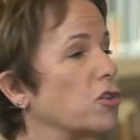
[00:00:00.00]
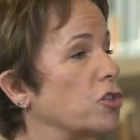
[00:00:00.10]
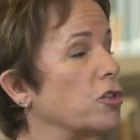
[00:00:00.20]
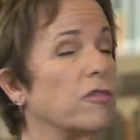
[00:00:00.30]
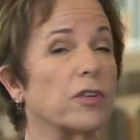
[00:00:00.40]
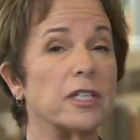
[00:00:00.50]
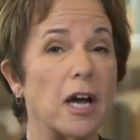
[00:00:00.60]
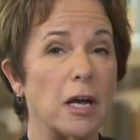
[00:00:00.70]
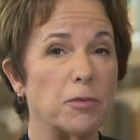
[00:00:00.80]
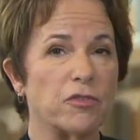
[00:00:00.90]
there's 2 different
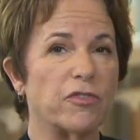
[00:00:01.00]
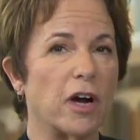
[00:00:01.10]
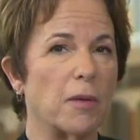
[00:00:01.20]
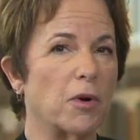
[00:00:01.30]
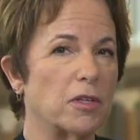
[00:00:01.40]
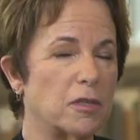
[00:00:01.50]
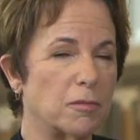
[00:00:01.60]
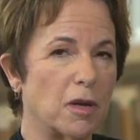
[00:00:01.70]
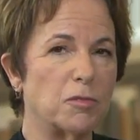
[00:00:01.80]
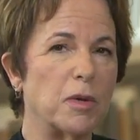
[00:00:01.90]
types of fiber, and
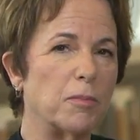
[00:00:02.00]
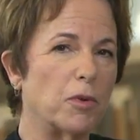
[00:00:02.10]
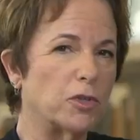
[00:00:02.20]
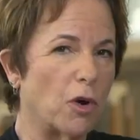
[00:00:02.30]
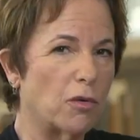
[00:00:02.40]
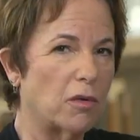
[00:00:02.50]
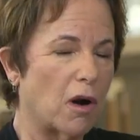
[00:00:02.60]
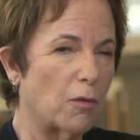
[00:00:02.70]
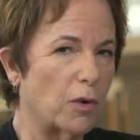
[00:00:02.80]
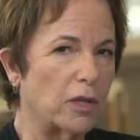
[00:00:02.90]
sometimes people
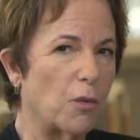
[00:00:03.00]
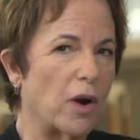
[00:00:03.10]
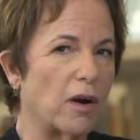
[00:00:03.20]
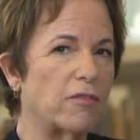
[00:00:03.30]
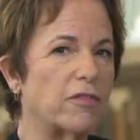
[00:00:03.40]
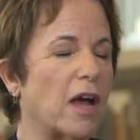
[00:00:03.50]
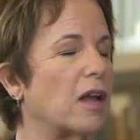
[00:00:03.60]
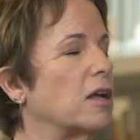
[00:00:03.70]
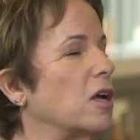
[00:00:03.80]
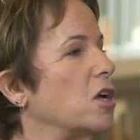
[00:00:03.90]
aren't really aware of
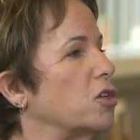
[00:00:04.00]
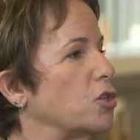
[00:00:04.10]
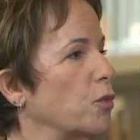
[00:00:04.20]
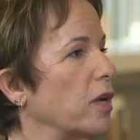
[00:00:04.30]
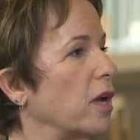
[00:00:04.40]
that. So